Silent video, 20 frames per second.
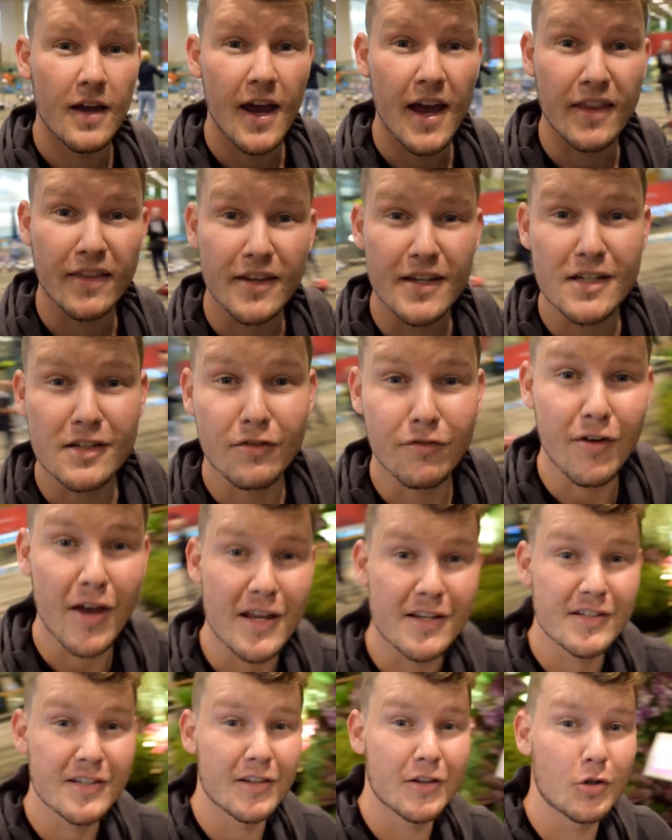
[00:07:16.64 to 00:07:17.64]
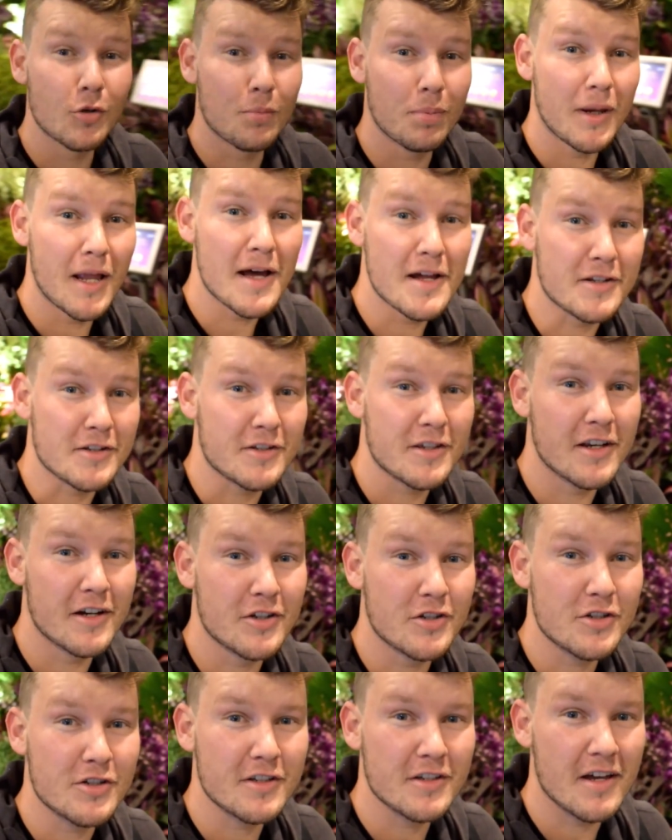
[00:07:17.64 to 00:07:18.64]
and these fancy little plants that are
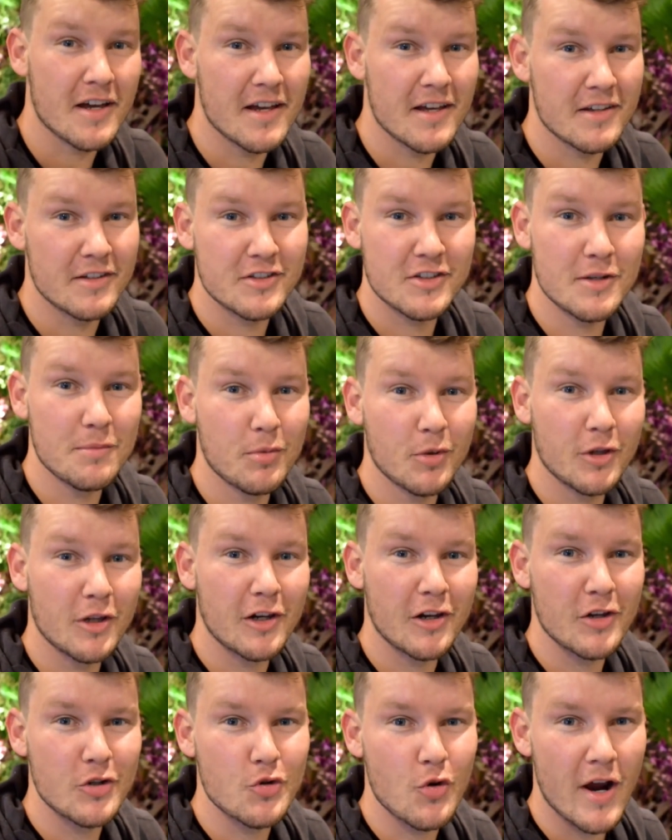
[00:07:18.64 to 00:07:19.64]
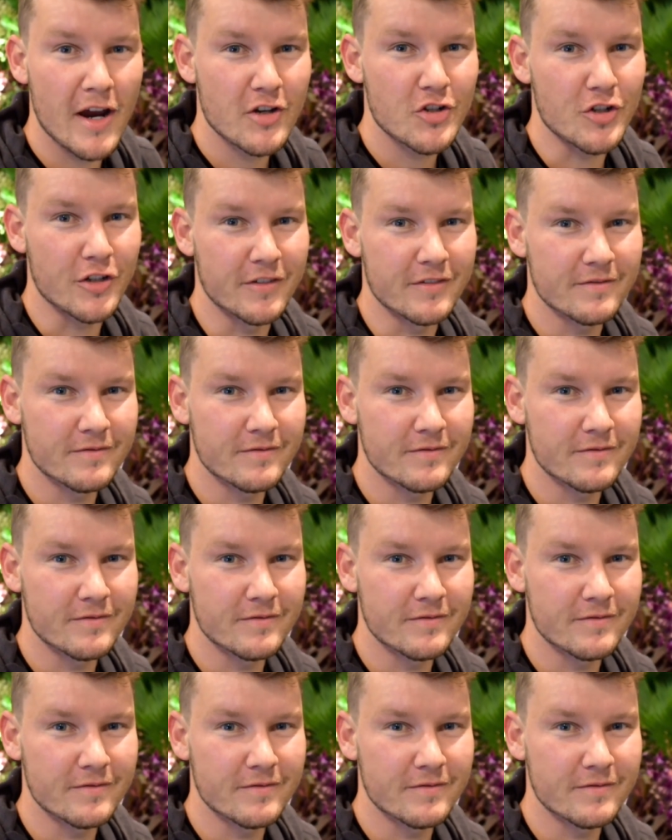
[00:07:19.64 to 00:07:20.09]
just a simple little attraction.